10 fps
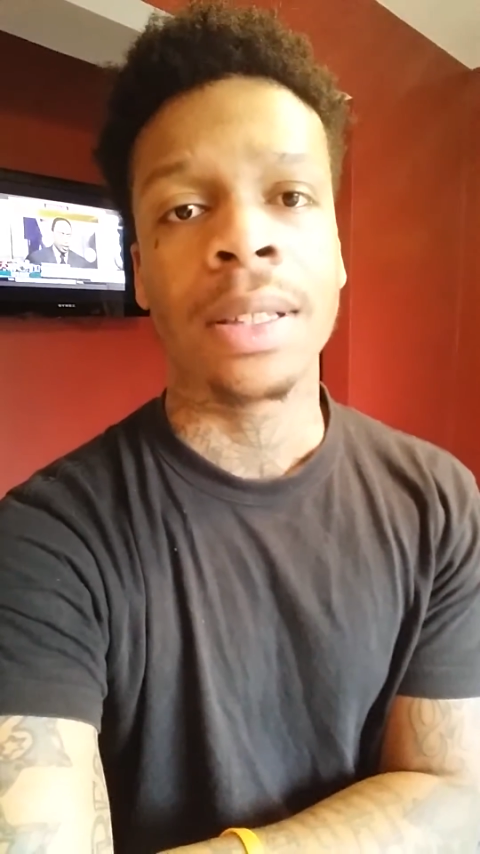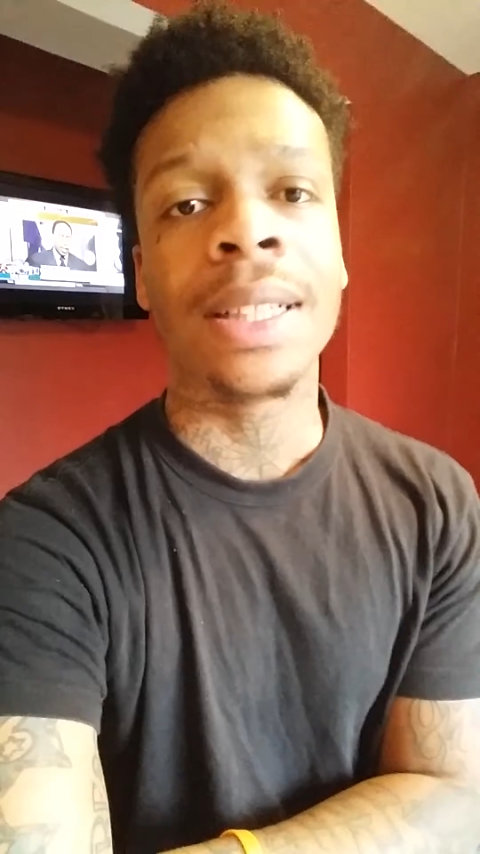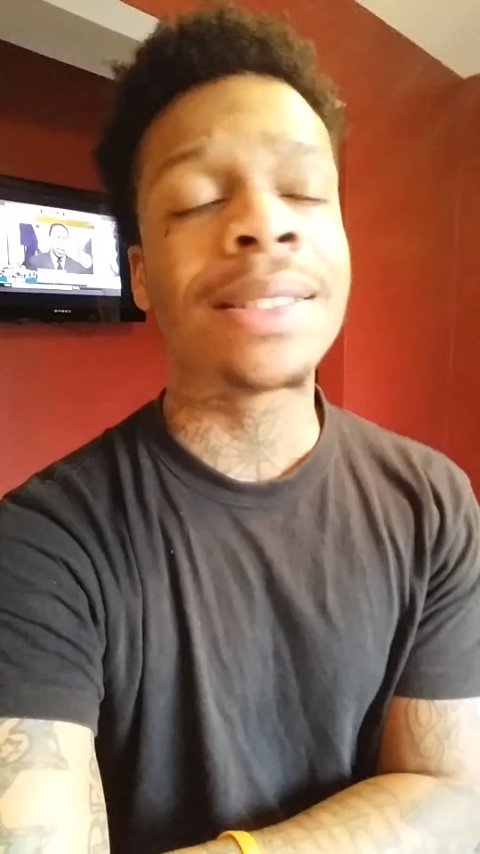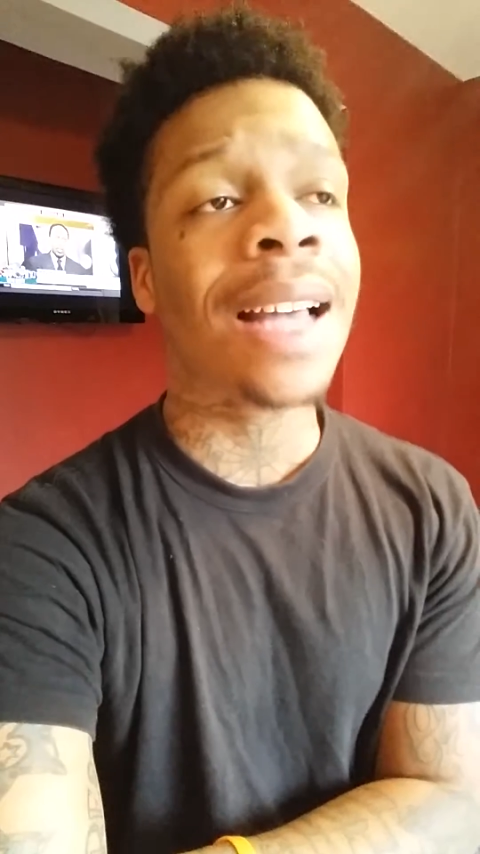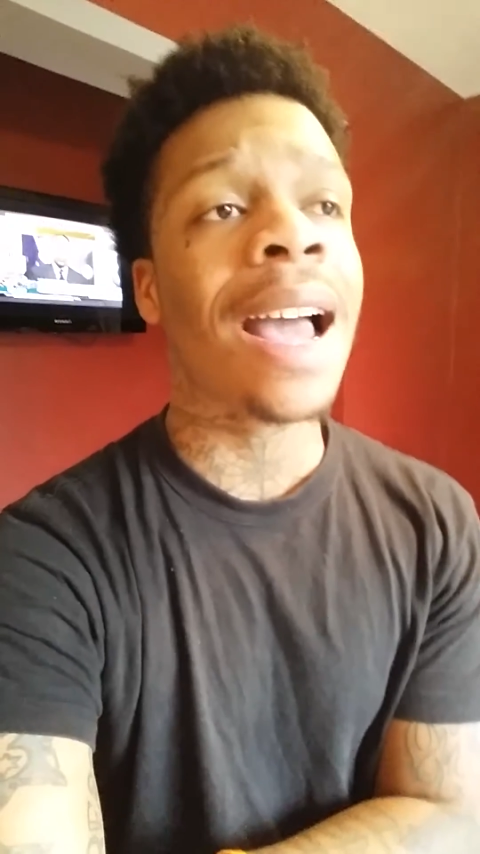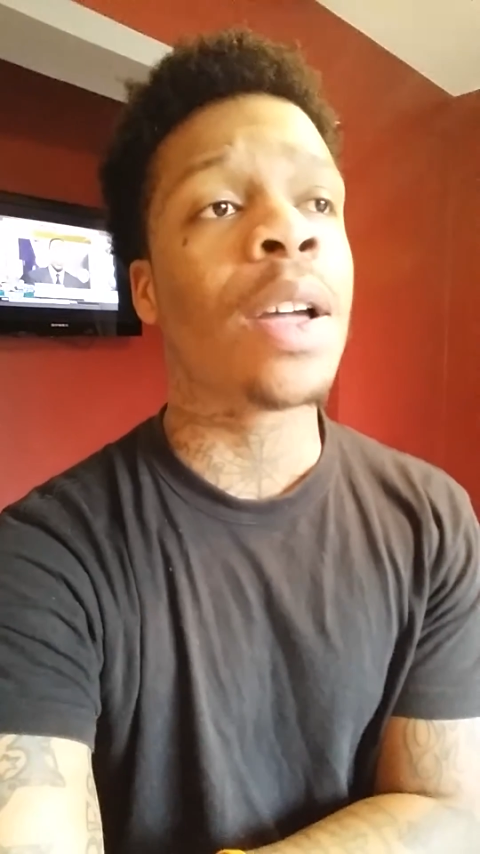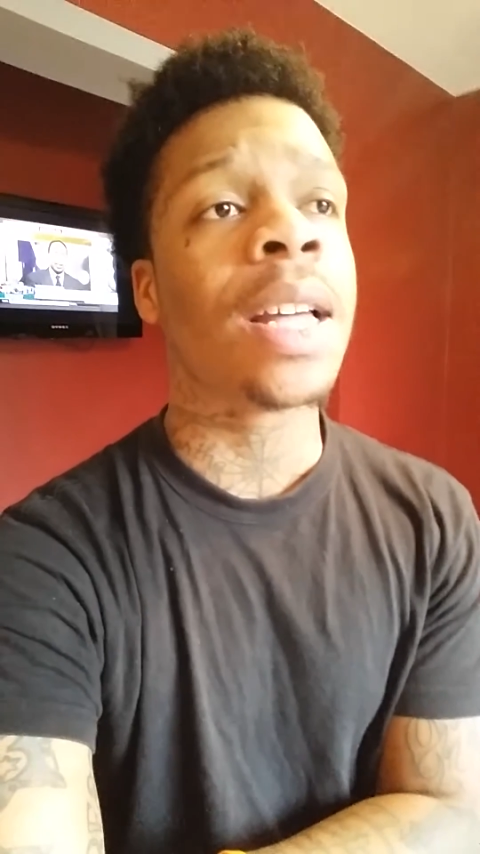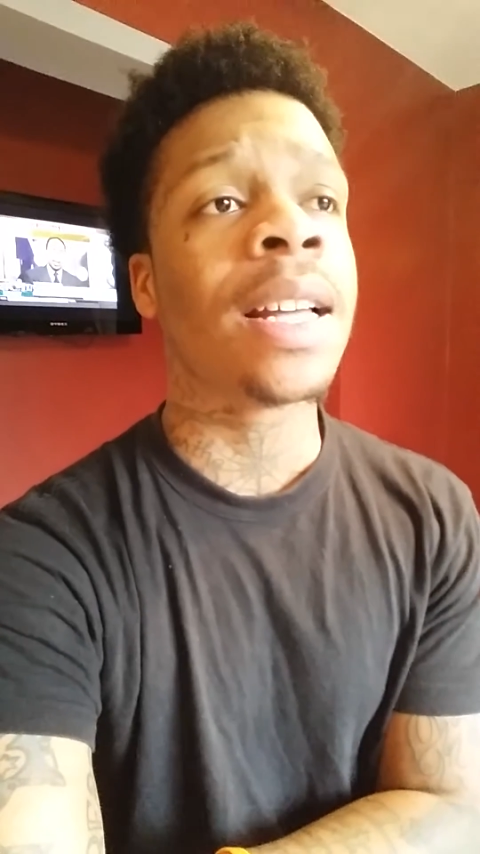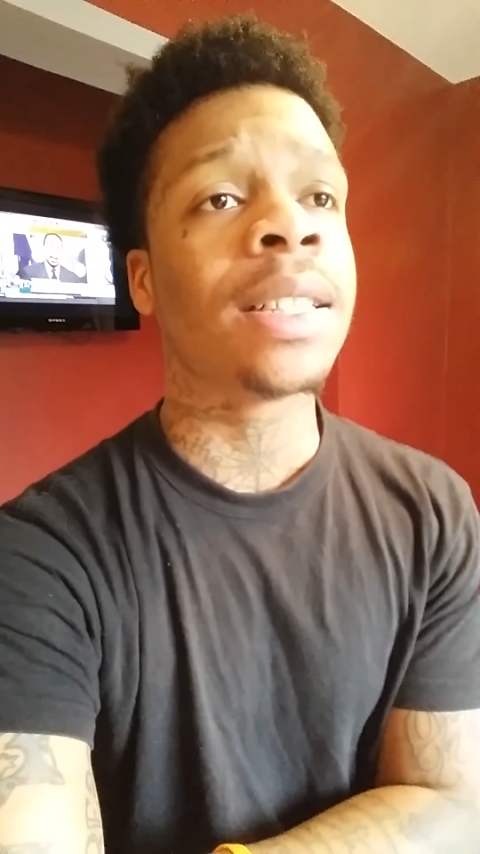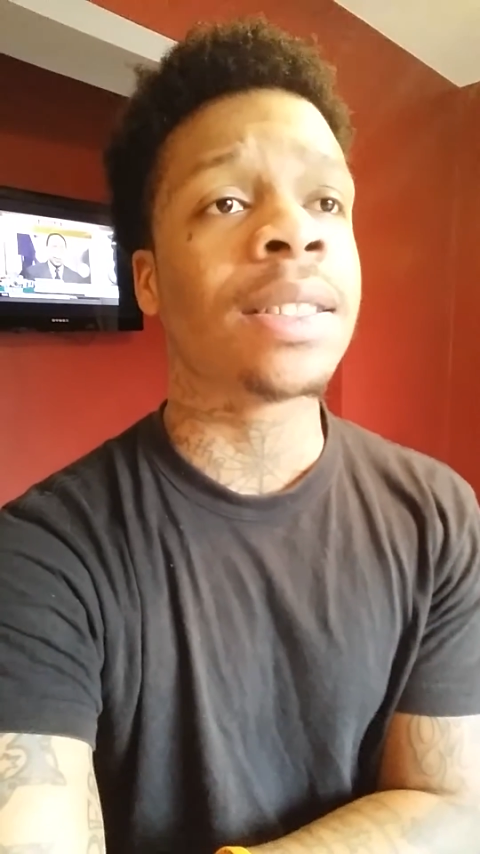This guy
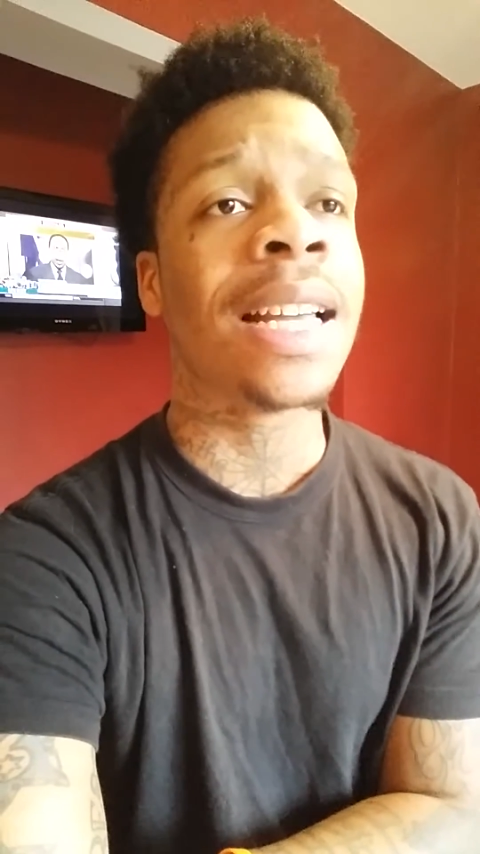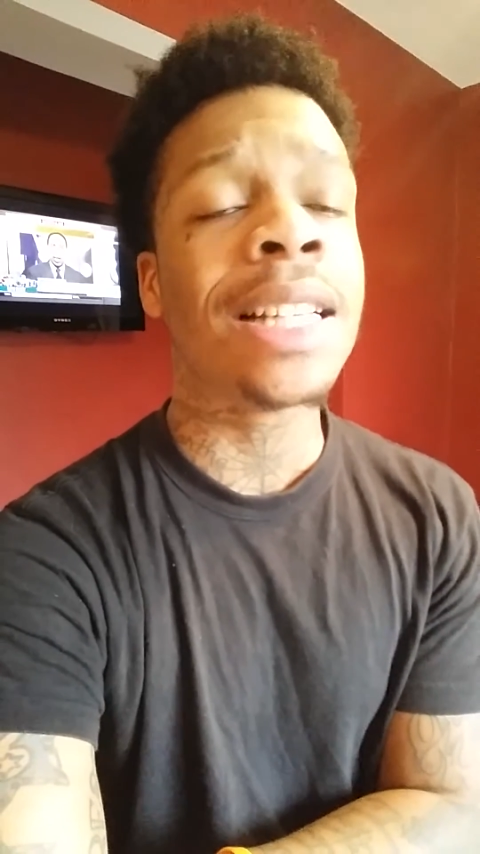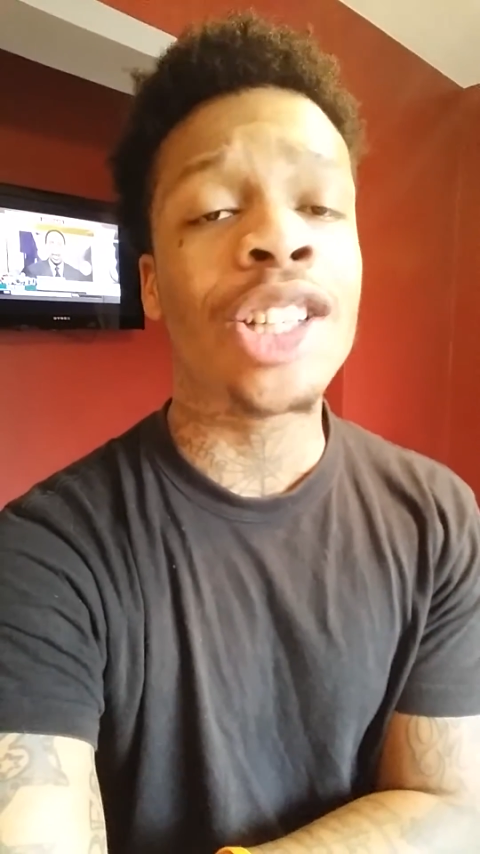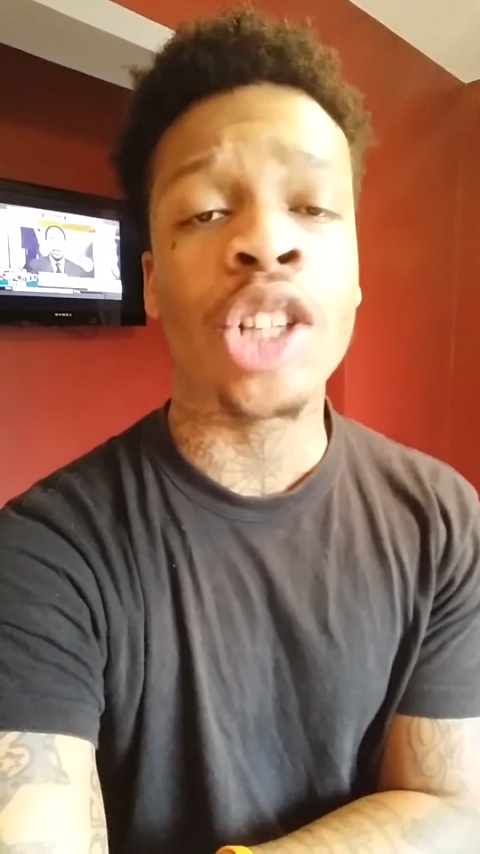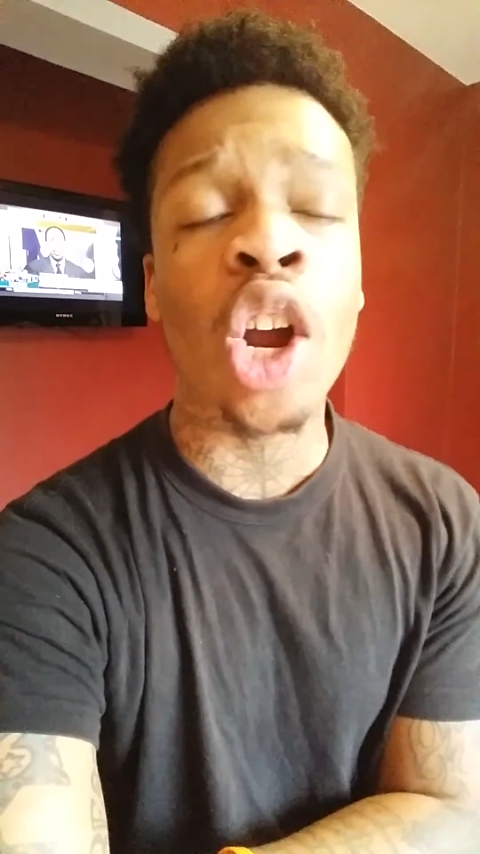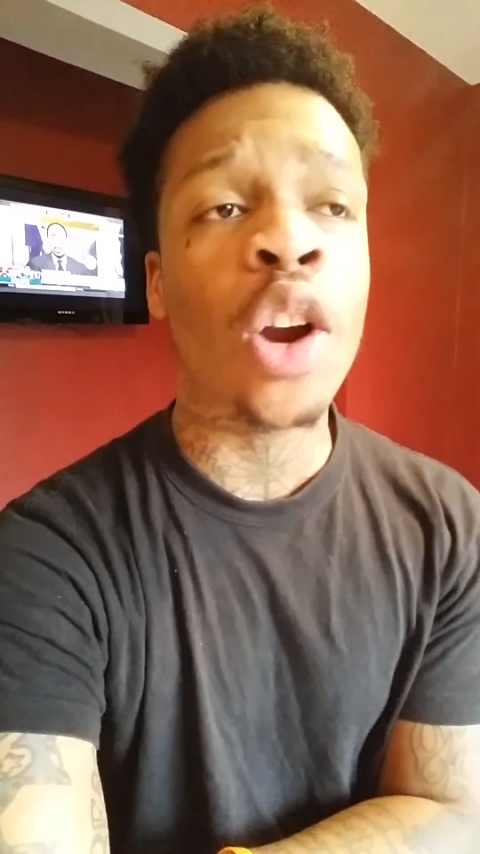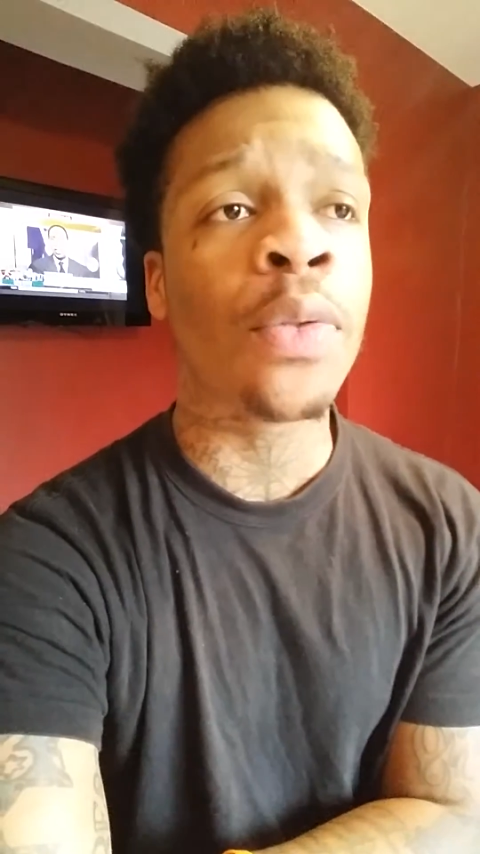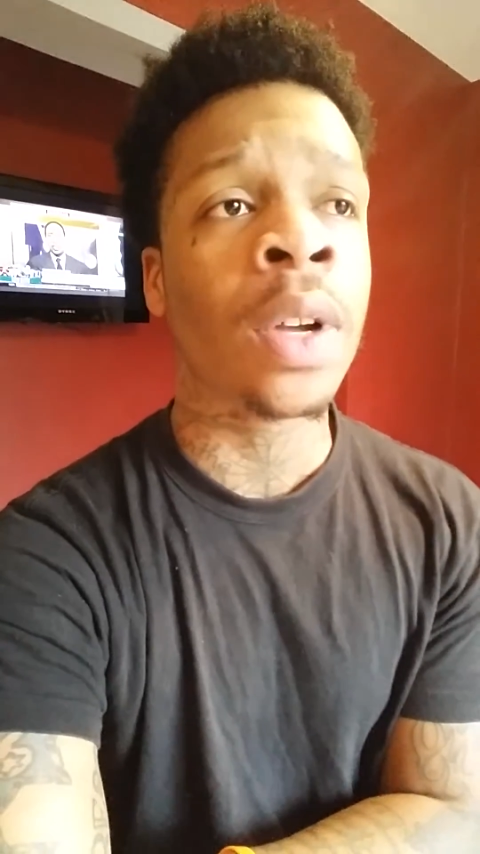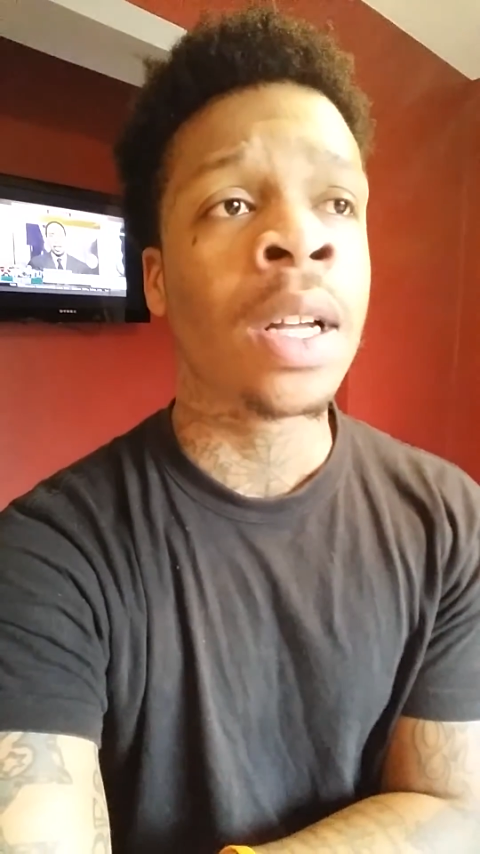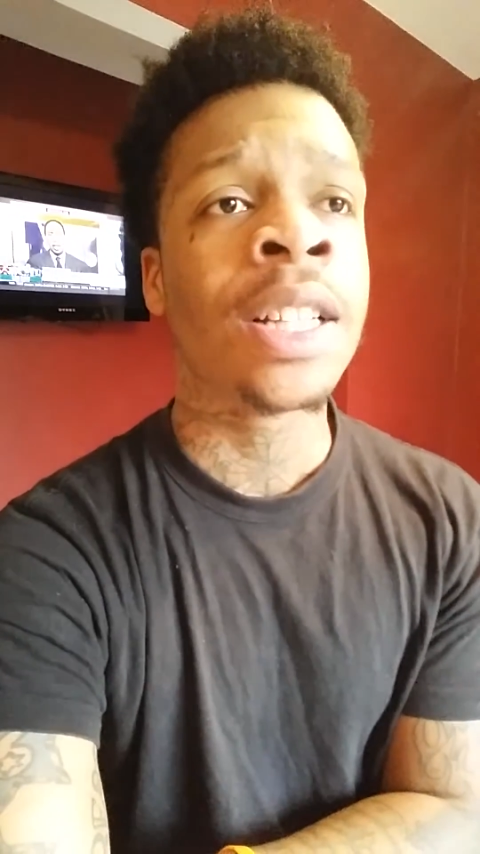he deserves